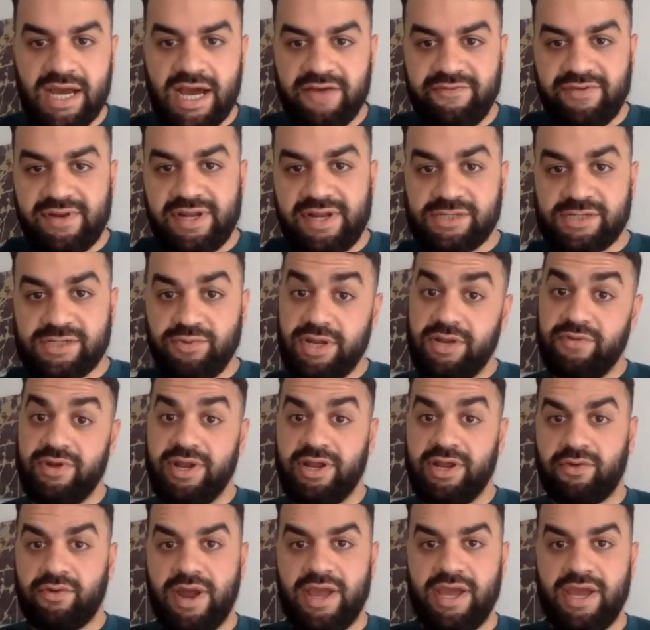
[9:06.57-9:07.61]
I think that's really,
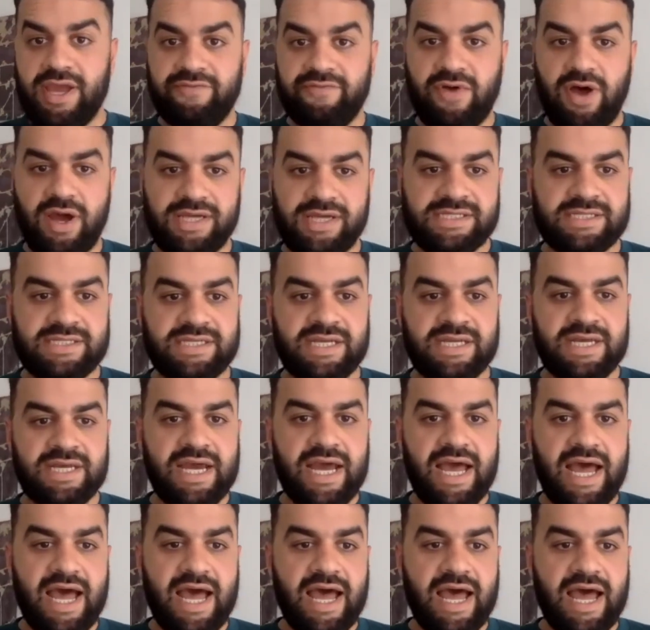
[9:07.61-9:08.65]
really great advice.
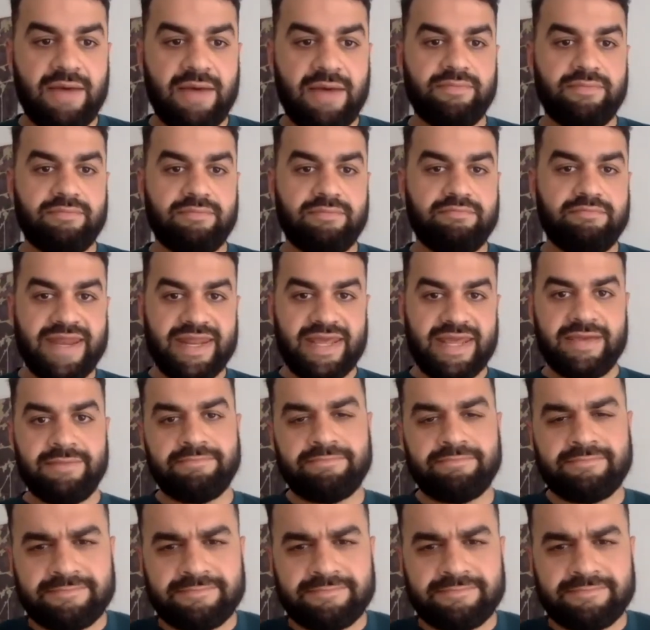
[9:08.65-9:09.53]
Maddie?